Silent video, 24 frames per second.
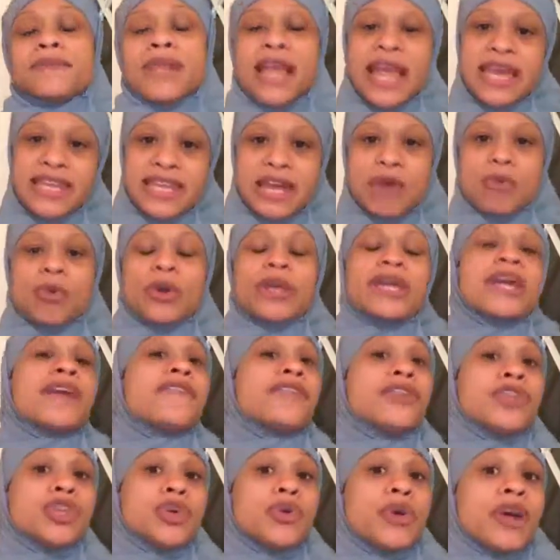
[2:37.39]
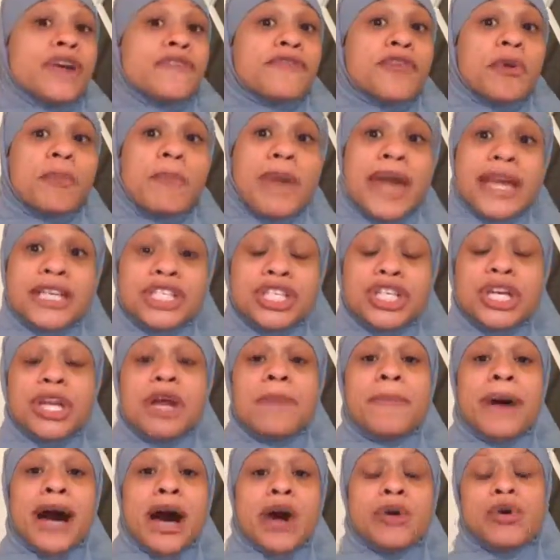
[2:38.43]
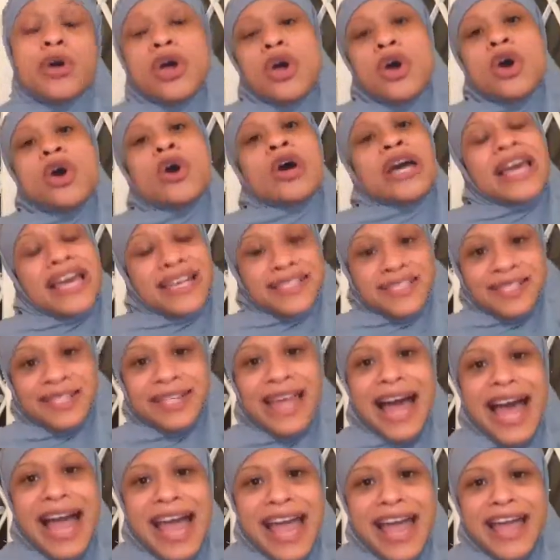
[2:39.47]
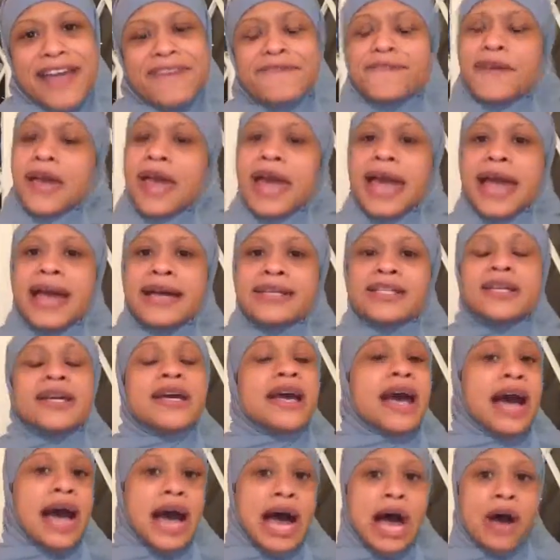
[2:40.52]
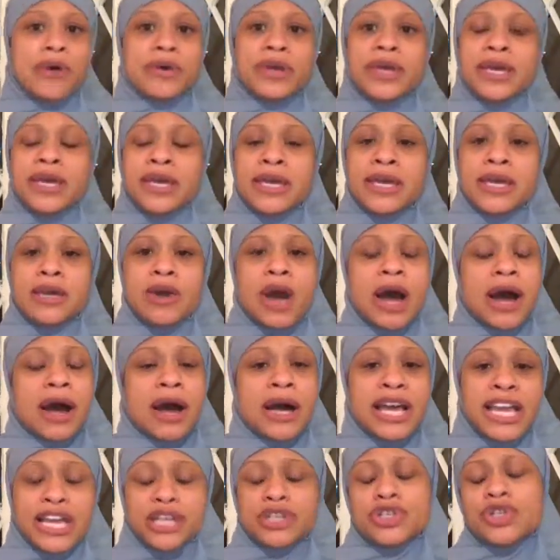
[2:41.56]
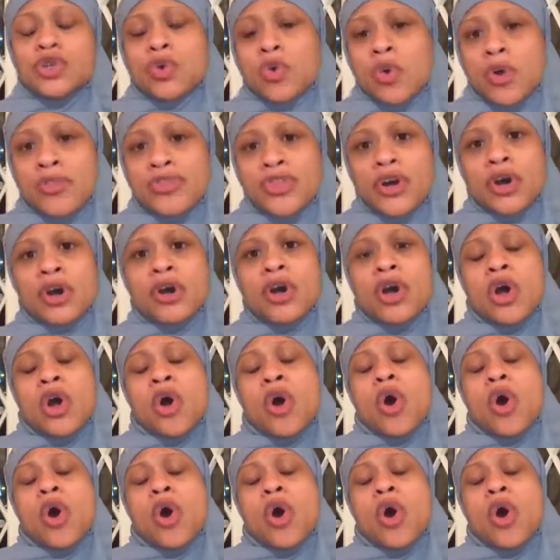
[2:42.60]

and they were giving you information about his life and how he uh, endured the